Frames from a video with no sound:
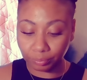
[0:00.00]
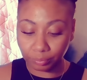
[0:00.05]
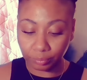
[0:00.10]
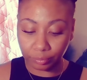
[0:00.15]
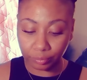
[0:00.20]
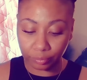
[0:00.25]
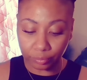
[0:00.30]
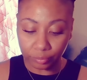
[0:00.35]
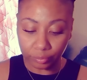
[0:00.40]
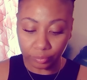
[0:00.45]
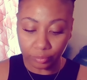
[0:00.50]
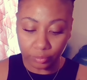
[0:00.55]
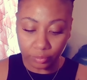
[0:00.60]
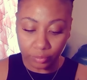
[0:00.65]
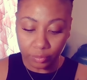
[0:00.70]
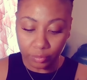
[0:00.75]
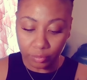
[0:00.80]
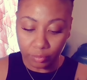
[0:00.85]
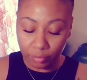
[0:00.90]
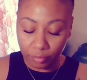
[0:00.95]

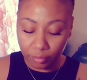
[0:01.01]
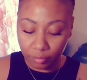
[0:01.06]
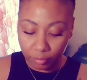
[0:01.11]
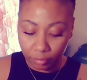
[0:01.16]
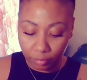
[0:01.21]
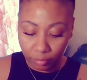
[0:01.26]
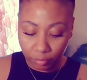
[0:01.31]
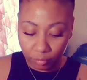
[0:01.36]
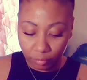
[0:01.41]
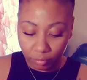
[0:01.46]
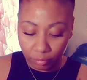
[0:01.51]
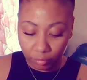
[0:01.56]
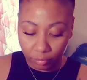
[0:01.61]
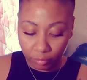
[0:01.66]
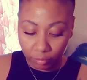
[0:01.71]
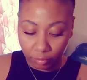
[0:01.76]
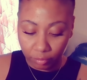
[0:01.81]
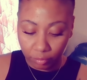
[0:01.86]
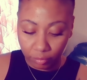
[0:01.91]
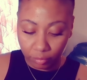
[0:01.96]

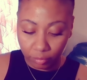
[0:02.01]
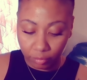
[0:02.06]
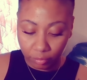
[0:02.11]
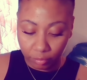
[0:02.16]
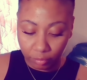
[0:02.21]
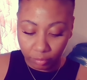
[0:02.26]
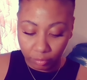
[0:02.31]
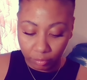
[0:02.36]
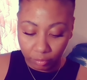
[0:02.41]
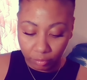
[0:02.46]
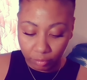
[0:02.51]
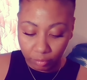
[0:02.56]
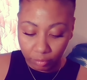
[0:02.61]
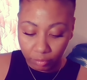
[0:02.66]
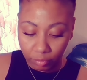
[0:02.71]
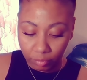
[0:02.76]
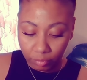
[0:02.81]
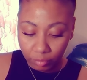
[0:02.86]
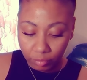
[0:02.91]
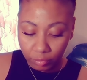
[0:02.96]

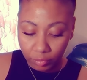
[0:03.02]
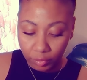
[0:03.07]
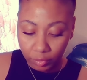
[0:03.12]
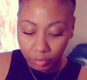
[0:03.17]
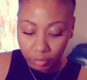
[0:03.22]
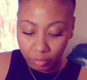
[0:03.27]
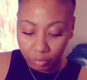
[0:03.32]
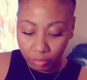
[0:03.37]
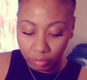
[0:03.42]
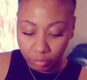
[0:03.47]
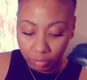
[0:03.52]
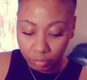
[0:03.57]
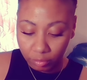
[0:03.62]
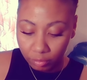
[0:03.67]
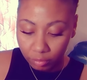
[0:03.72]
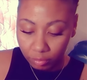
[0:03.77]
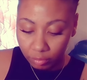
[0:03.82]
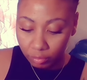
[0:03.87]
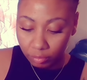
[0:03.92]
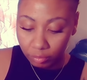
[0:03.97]

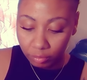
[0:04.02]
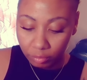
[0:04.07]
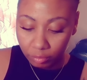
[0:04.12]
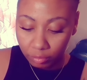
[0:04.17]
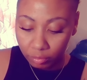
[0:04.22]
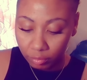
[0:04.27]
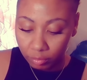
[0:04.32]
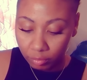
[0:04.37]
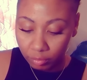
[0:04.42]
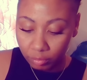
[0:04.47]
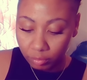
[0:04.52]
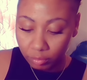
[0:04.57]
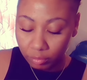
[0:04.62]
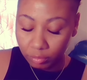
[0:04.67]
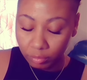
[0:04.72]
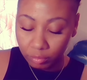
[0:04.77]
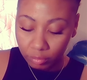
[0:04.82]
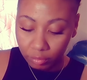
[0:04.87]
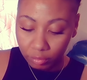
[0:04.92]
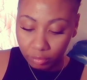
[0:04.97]

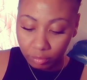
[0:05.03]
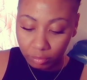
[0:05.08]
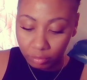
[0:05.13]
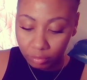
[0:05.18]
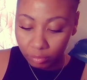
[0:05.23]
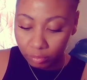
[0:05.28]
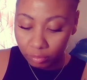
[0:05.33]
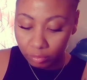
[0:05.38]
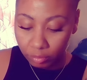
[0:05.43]
(silence)